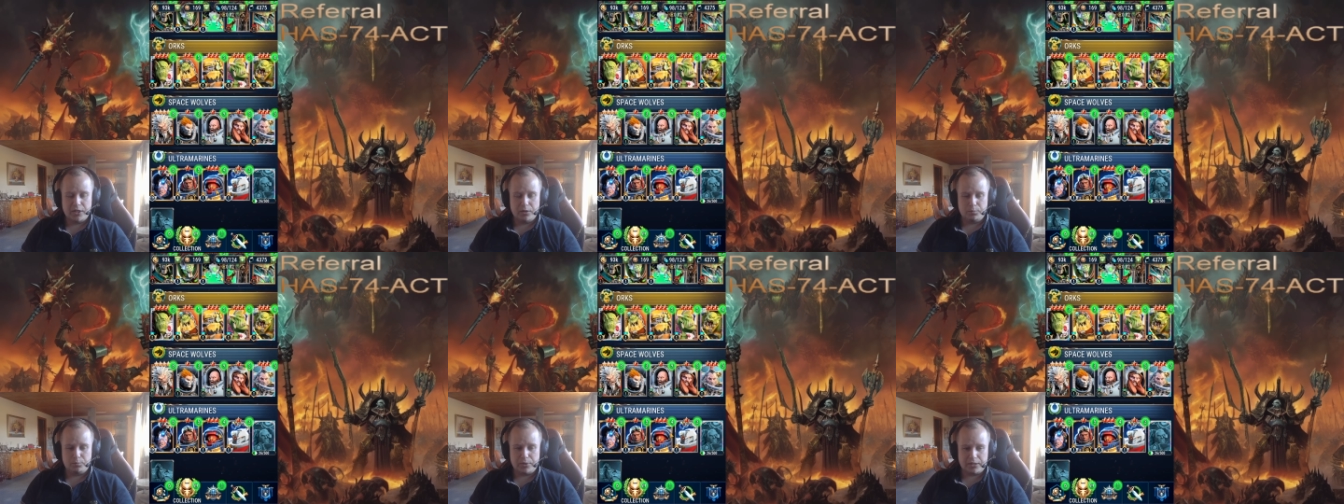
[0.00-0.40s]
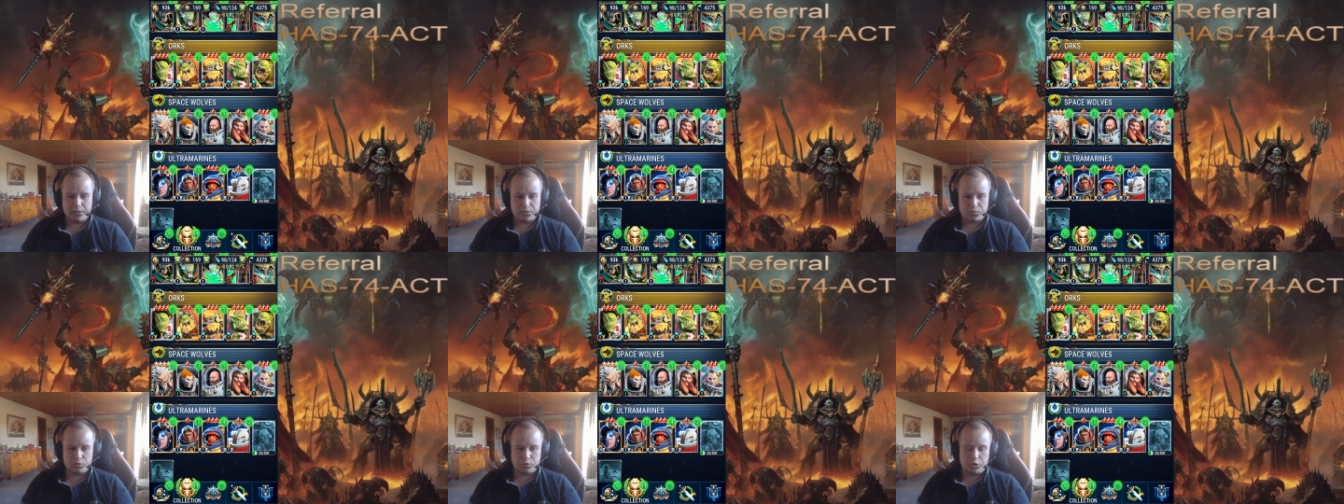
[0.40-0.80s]

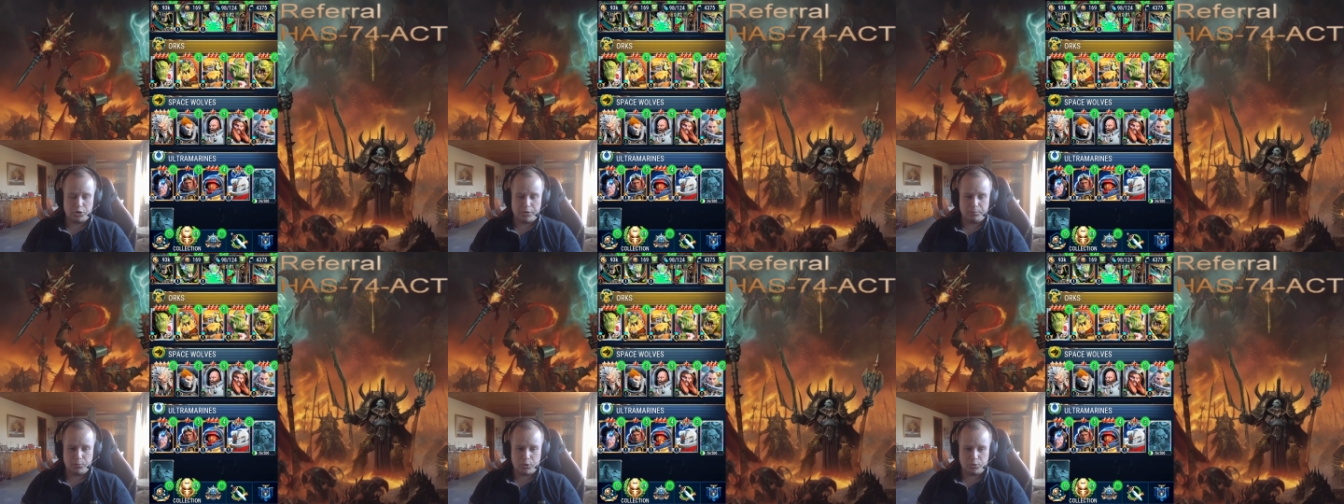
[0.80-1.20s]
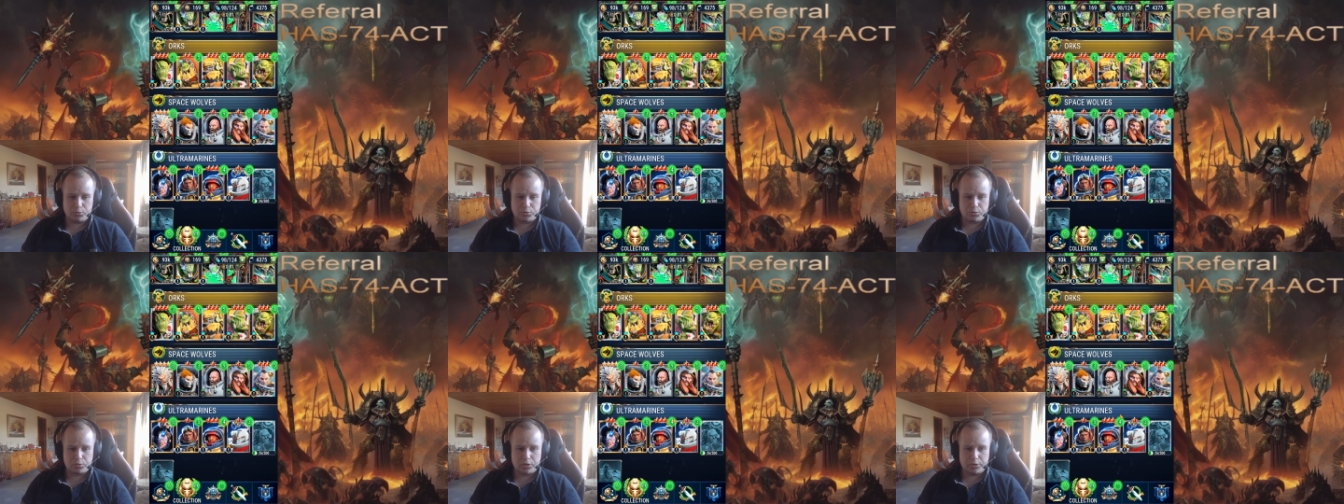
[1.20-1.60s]
Bellator I'm
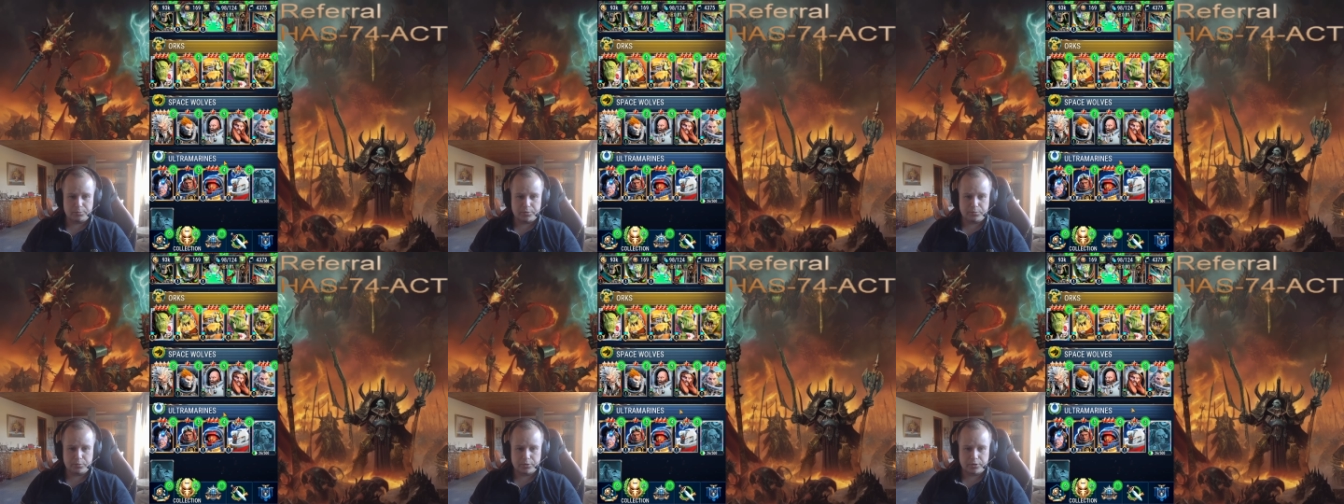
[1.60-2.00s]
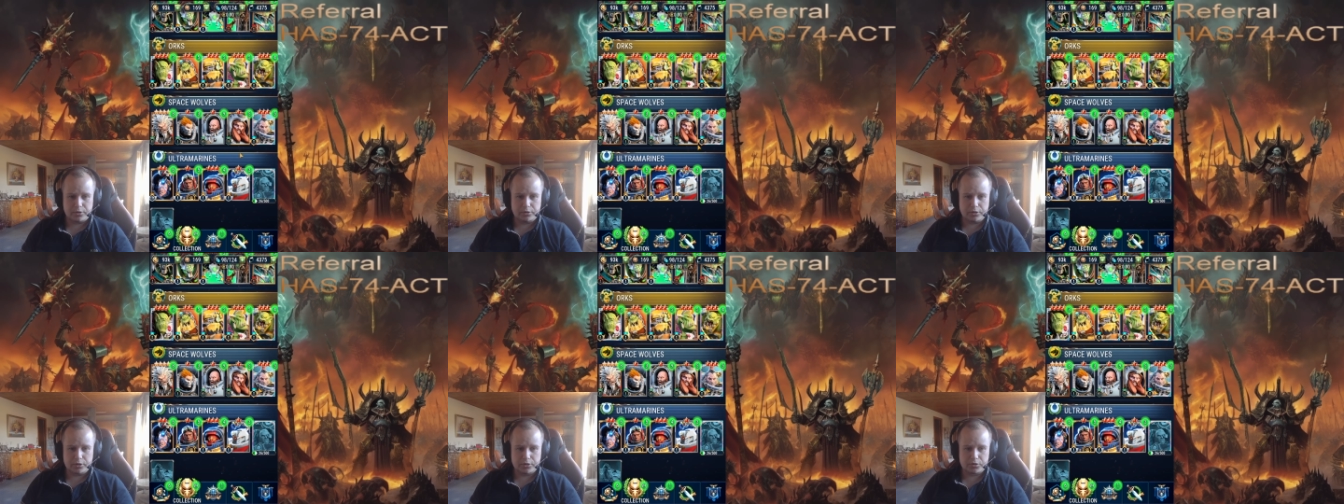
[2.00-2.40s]
also gonna be
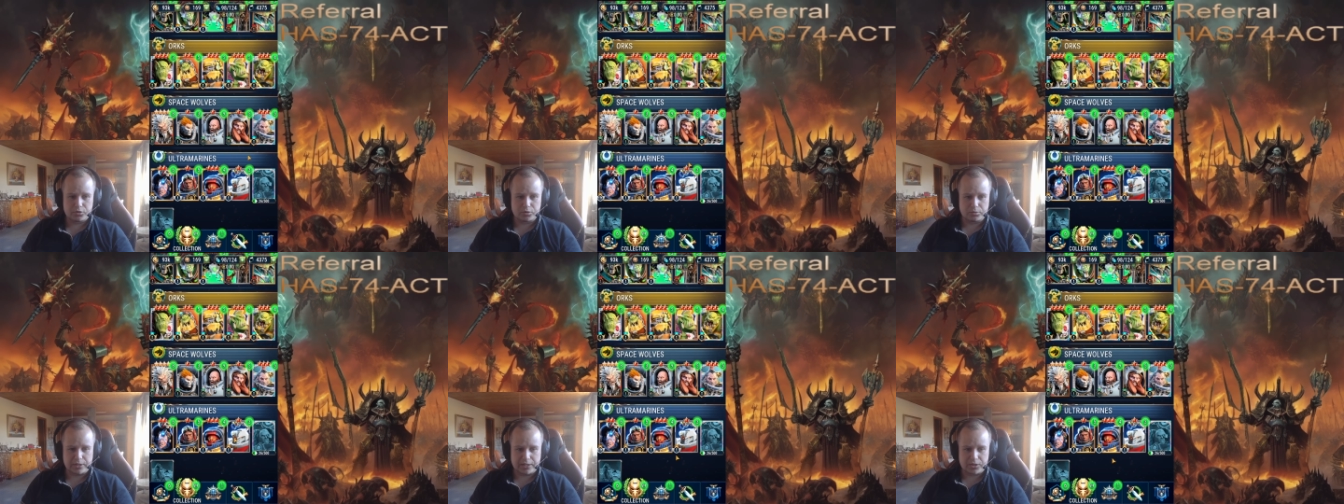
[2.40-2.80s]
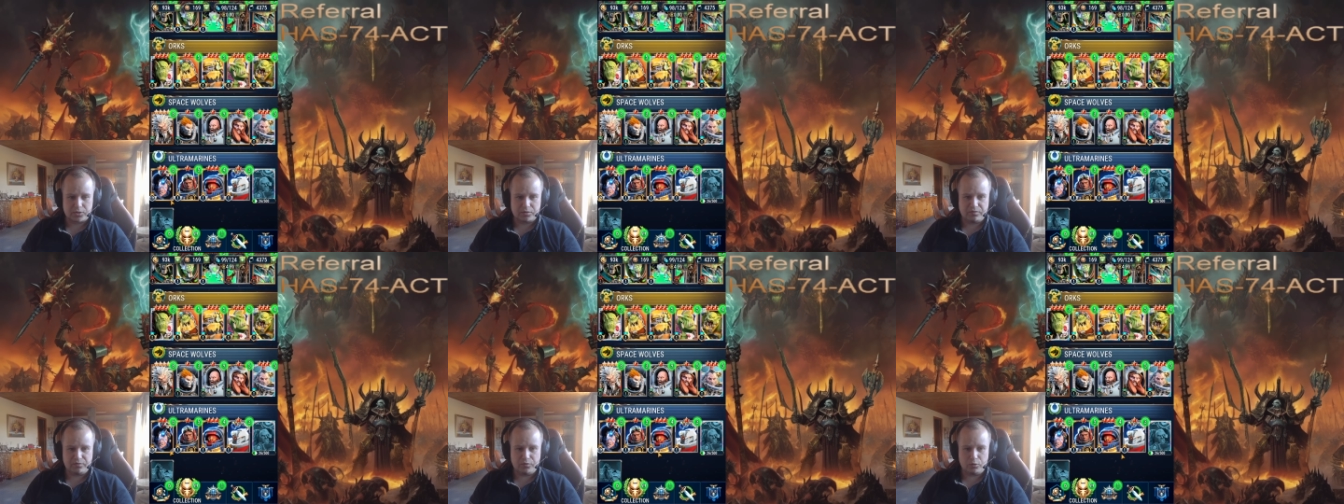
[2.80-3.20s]
working on, so that's
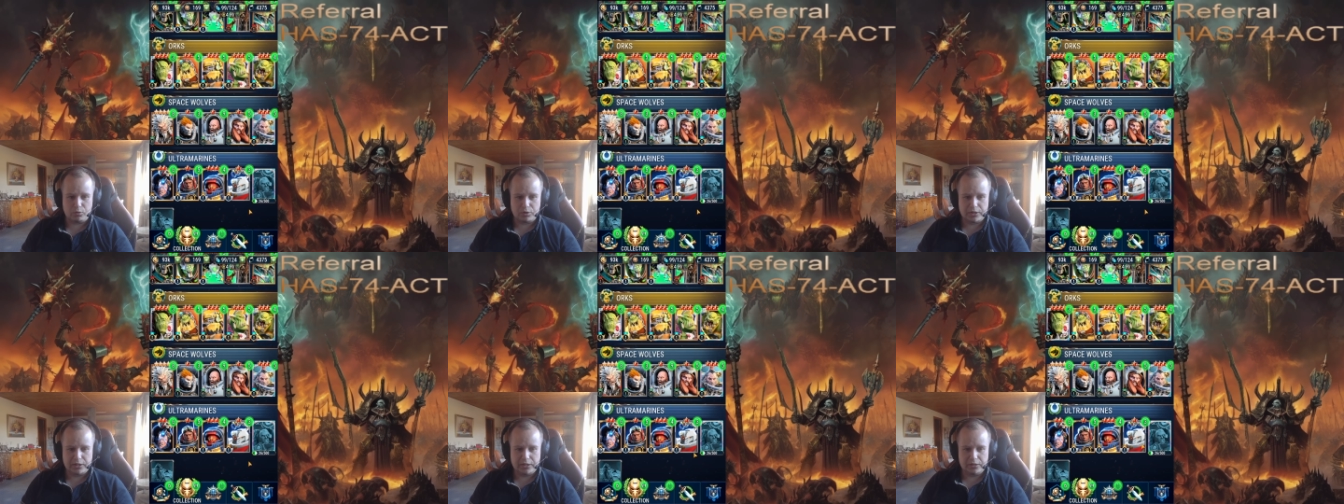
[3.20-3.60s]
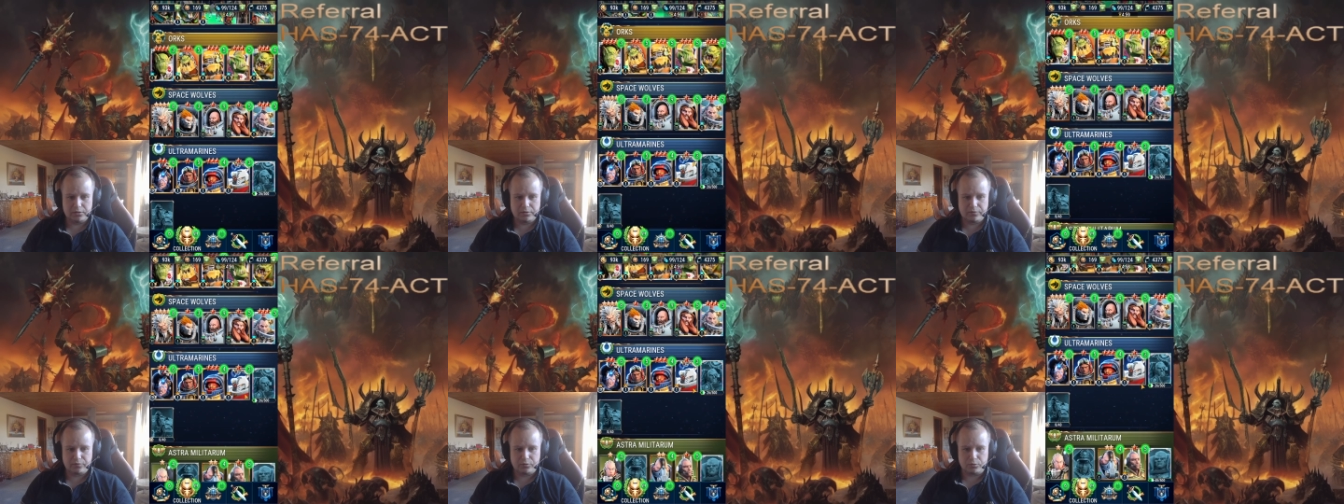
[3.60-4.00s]
4 here
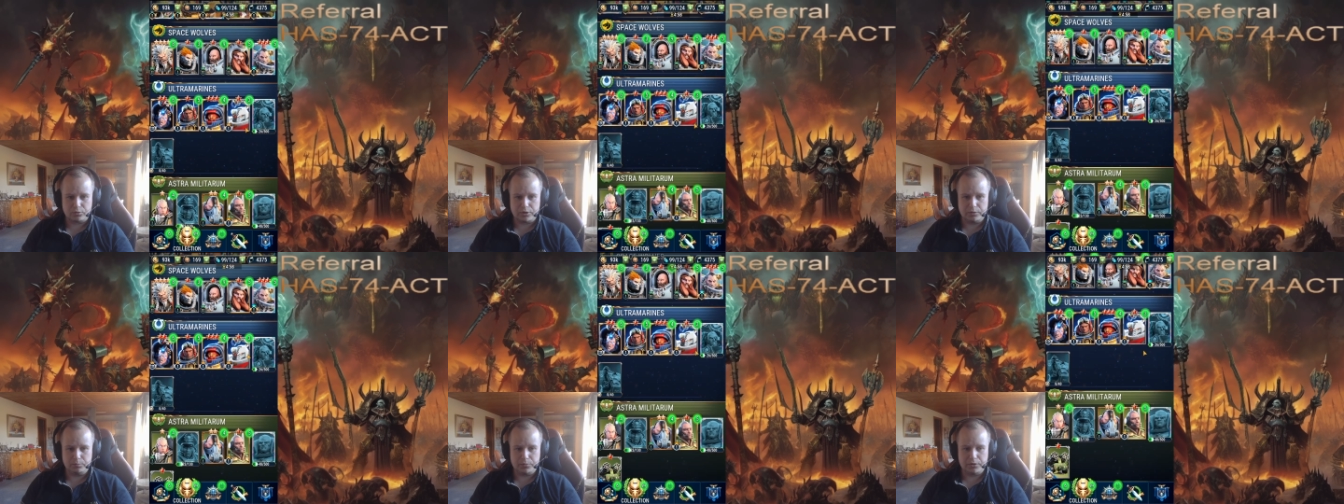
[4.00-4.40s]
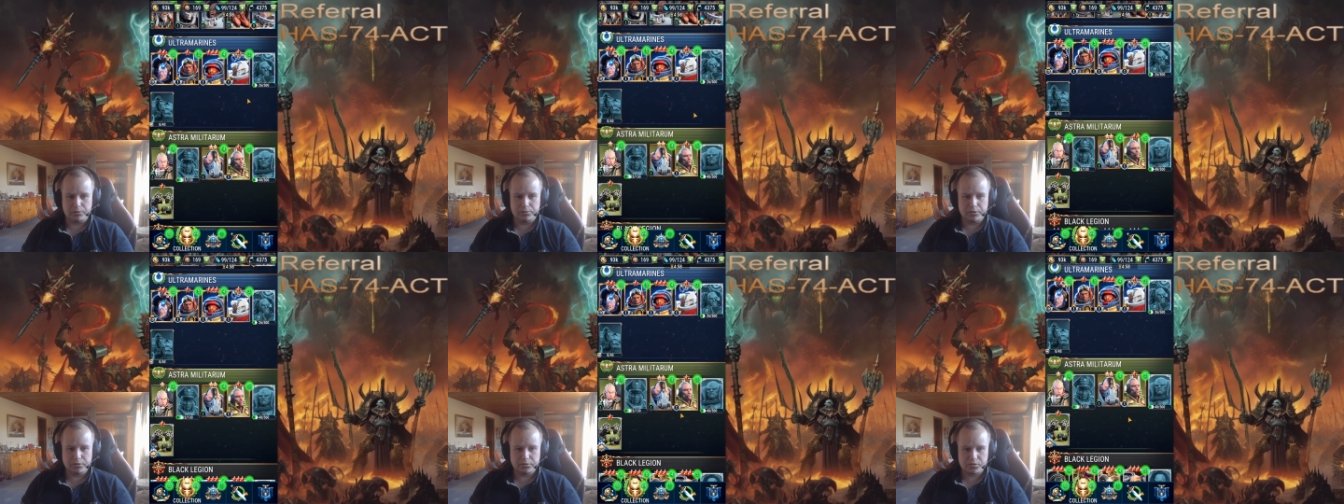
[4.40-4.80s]
for
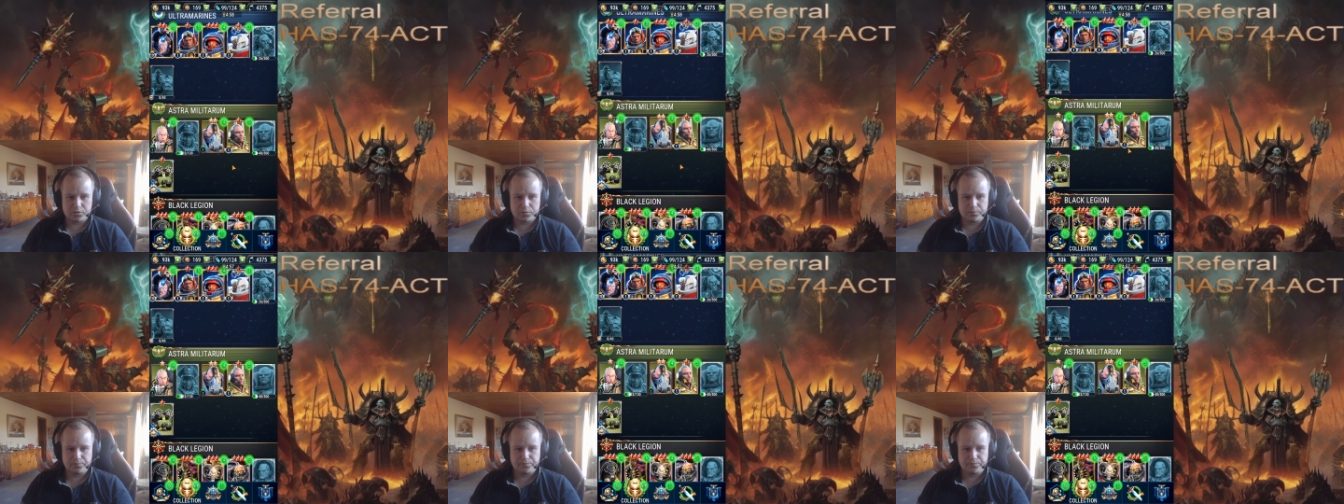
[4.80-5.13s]
Imperials.